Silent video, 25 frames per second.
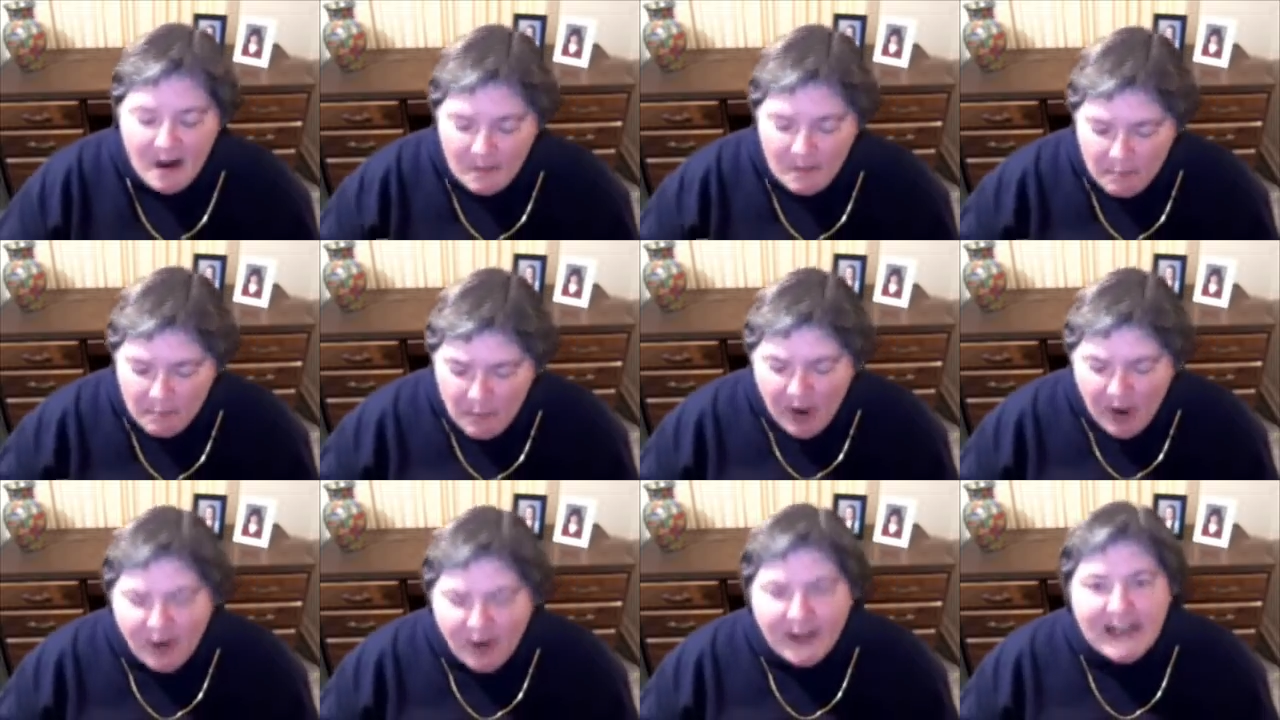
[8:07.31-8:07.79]

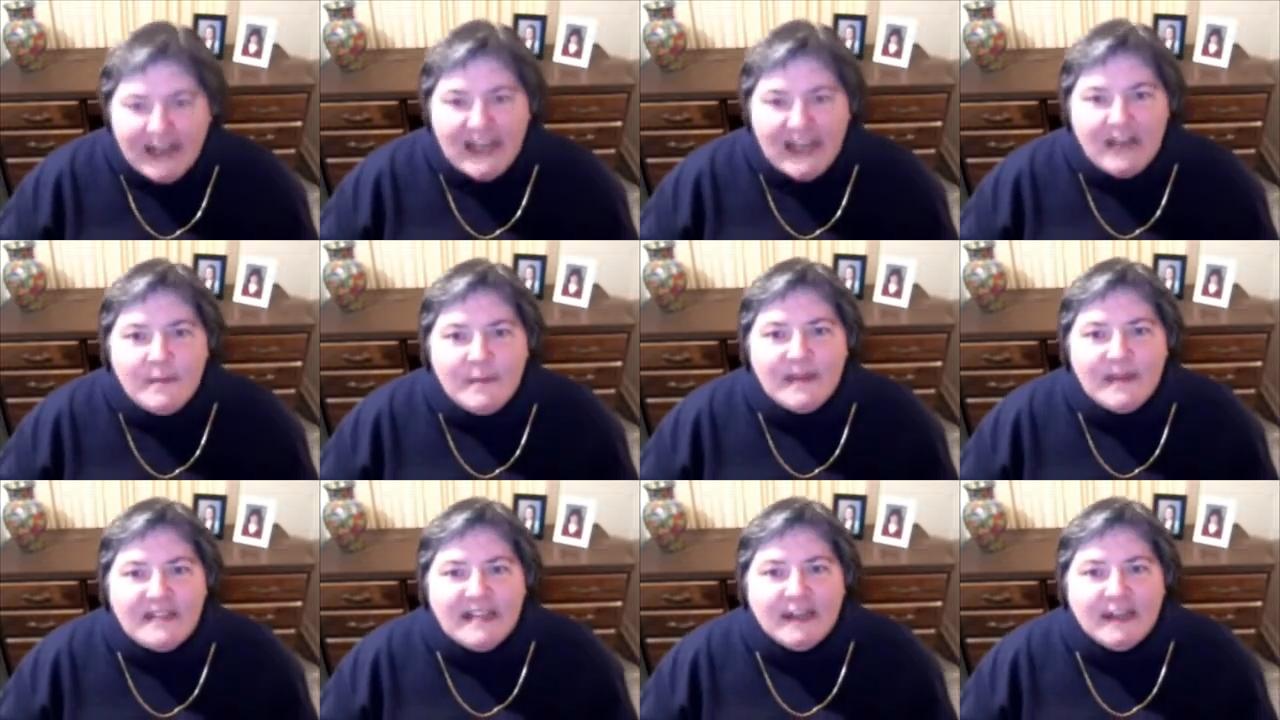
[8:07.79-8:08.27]

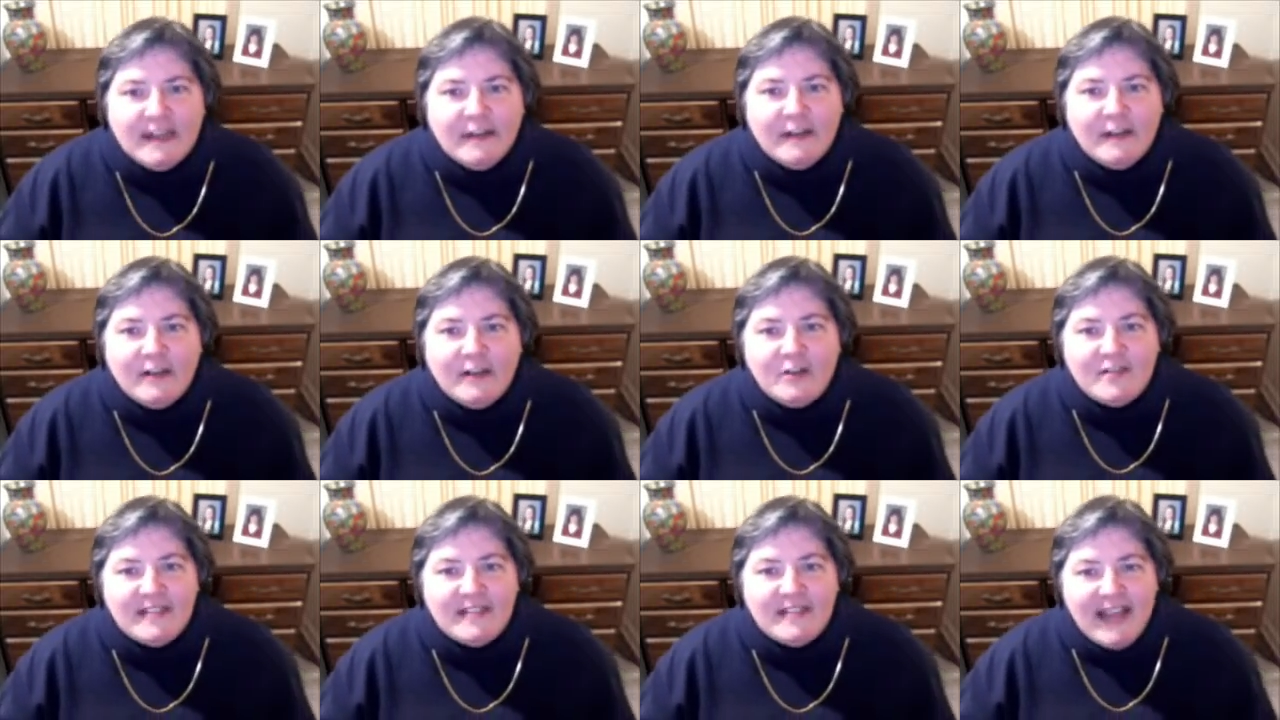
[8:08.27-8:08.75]
marketing
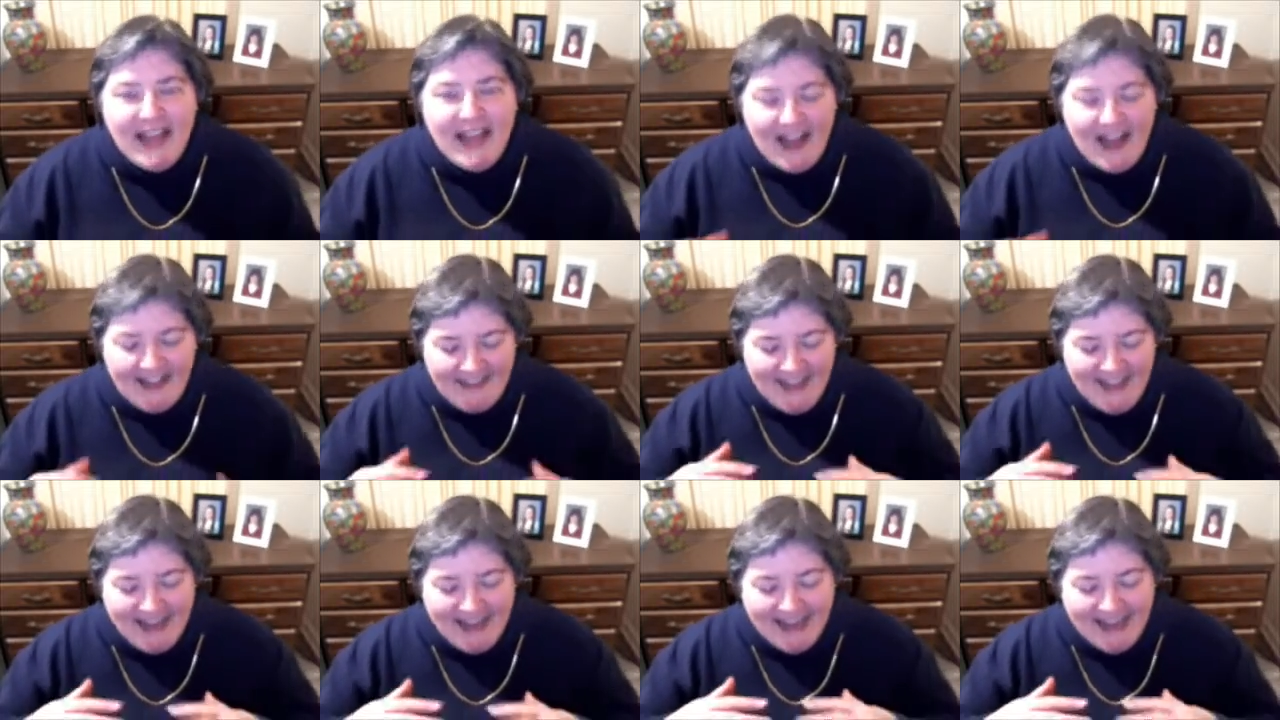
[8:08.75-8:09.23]
materials
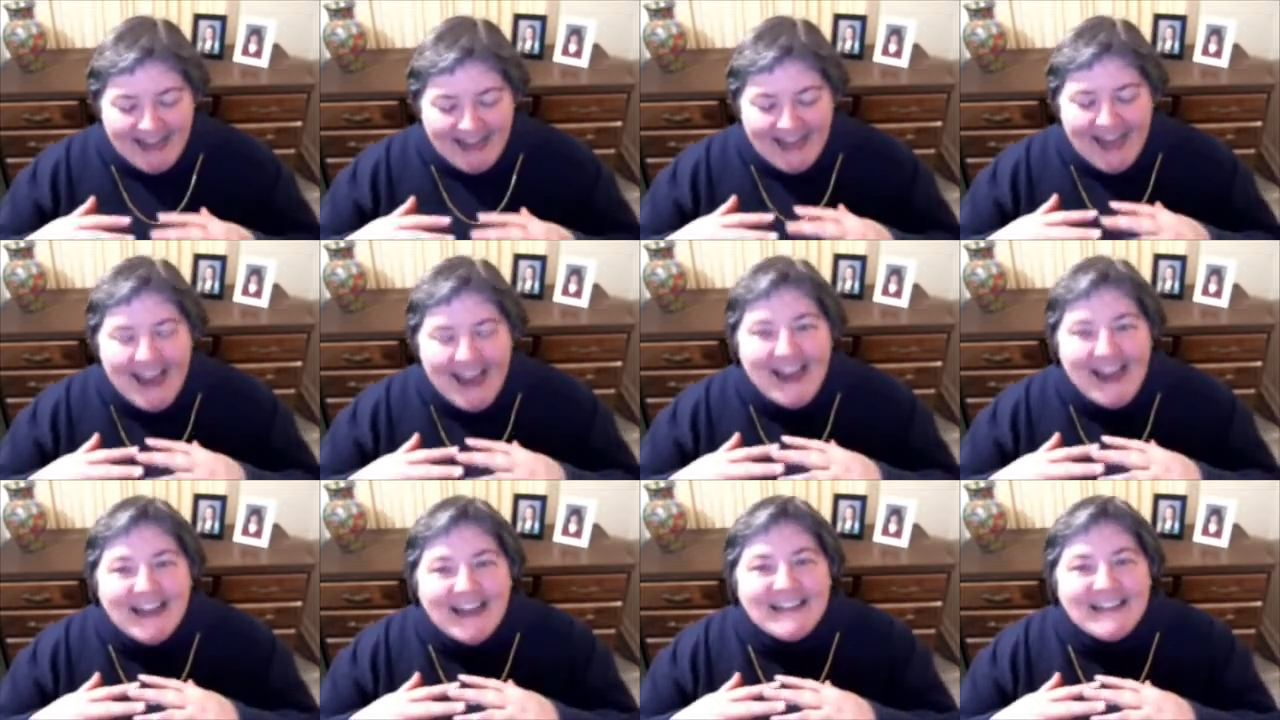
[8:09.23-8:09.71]
that
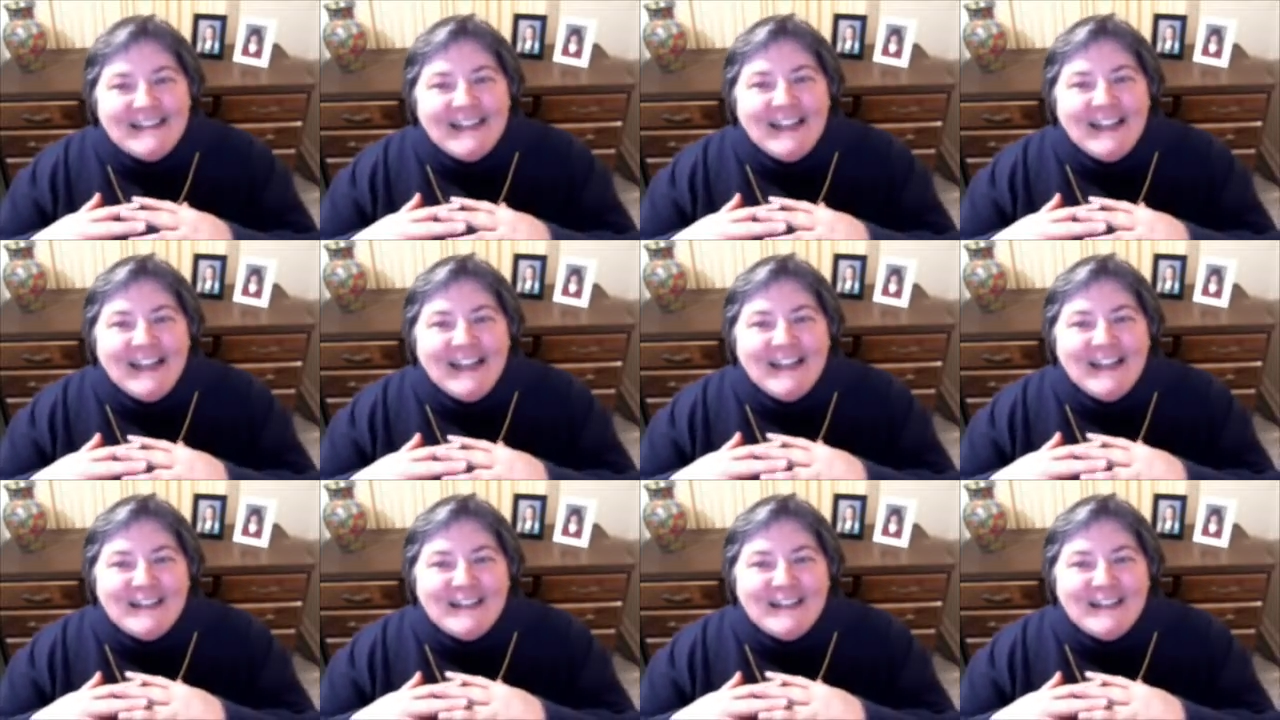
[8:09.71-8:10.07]
connect